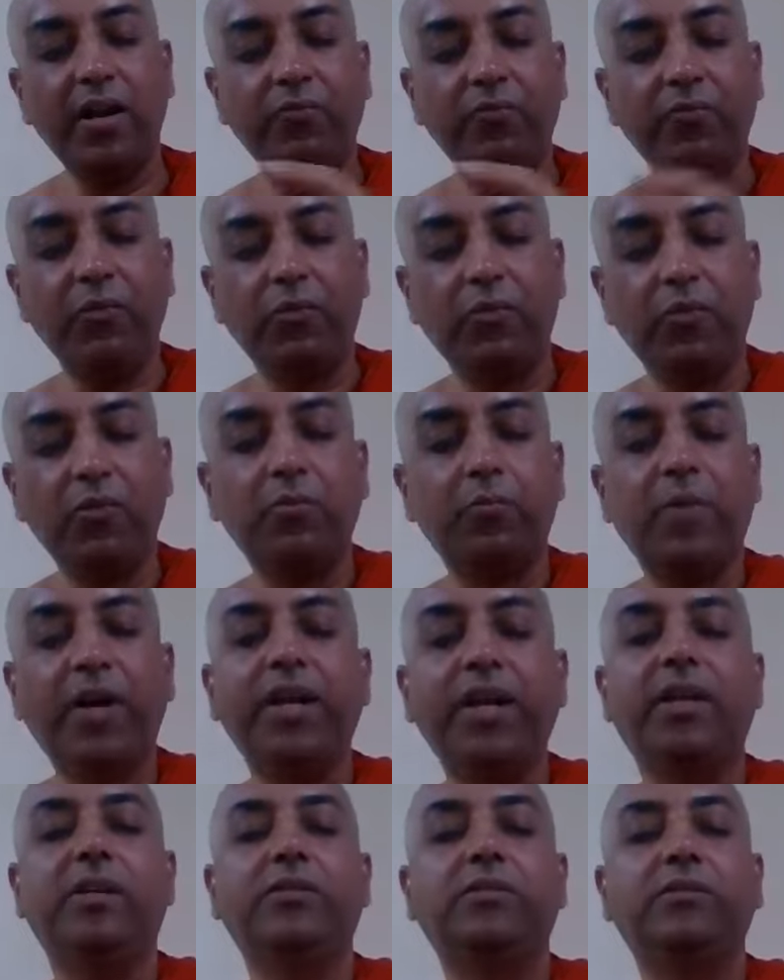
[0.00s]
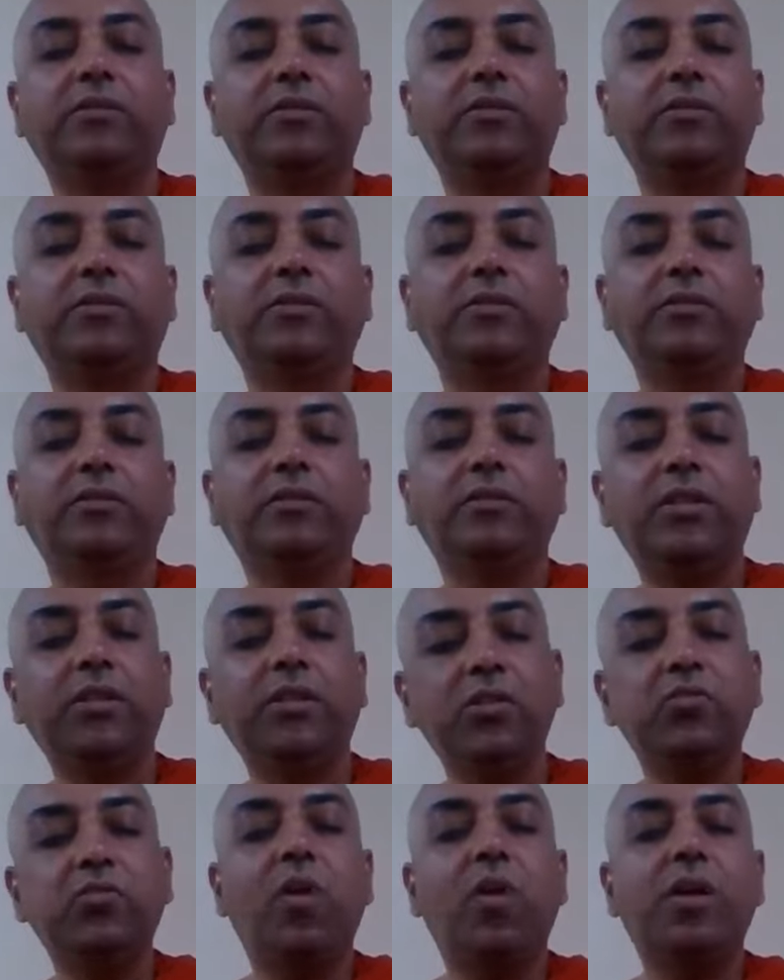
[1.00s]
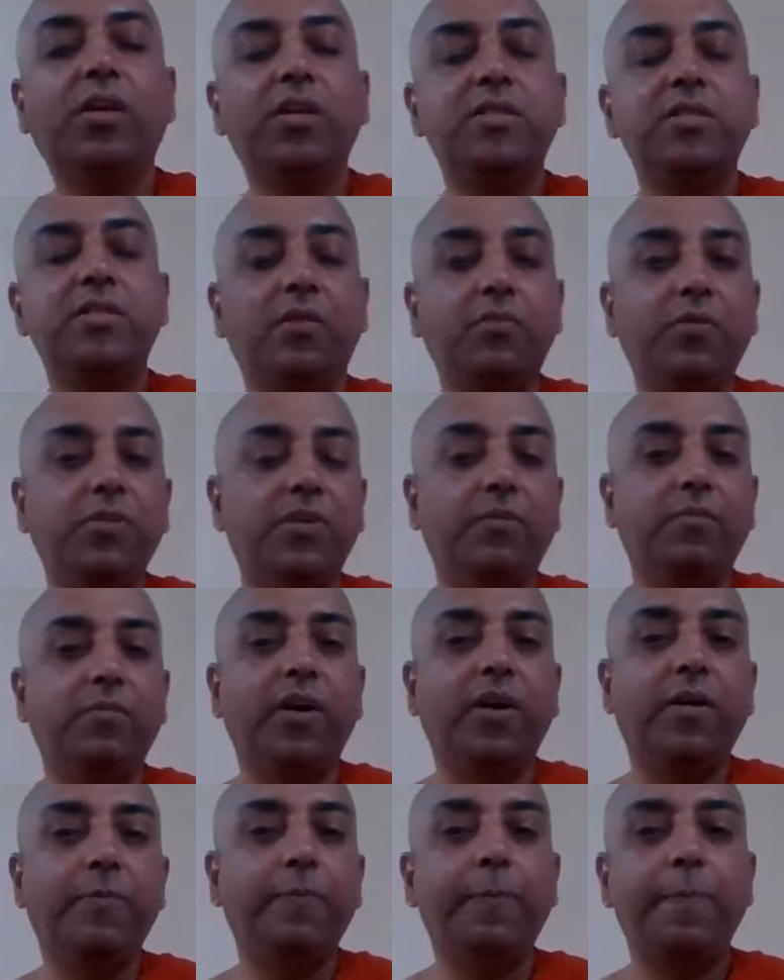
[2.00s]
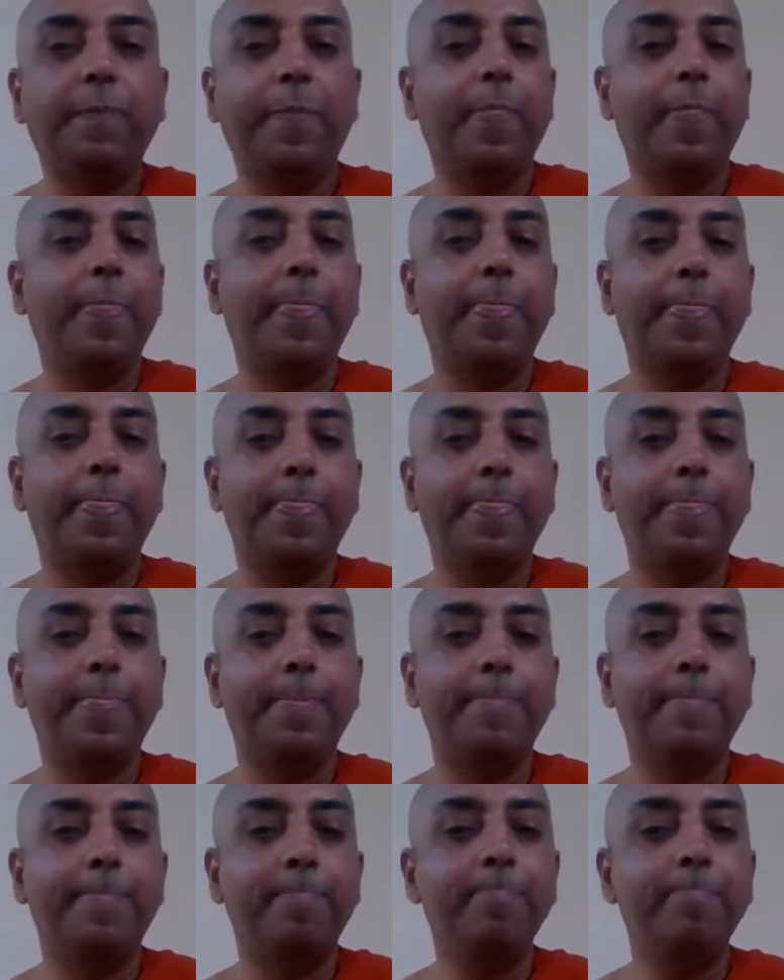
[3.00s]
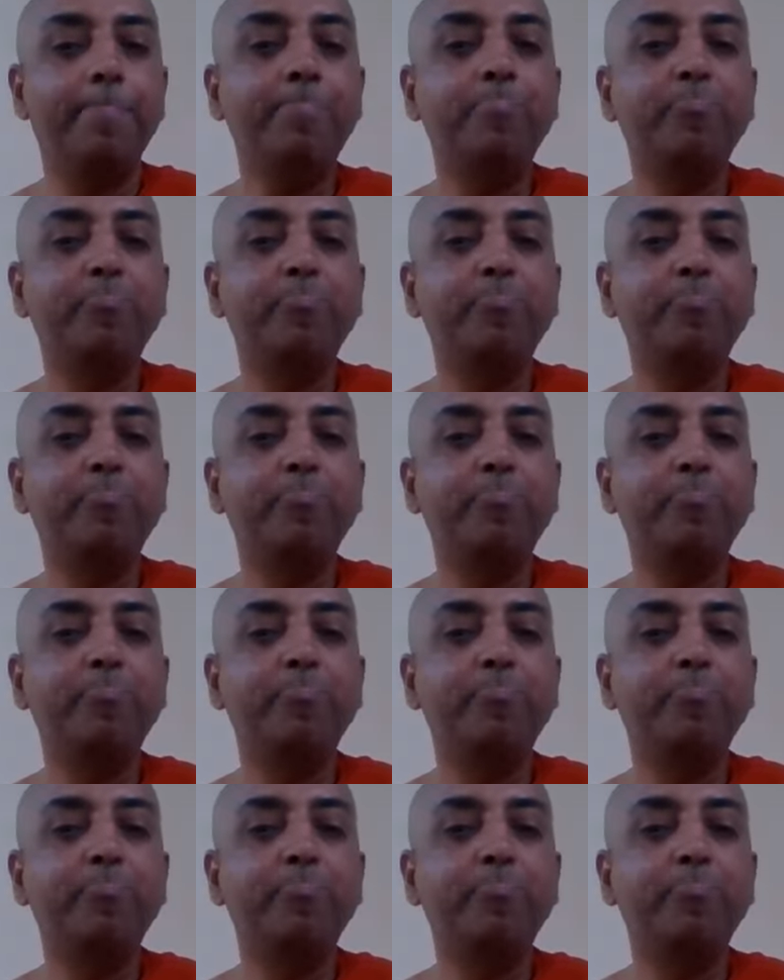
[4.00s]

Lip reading: of your own mind. That is what is Abhidhamma. Hmm?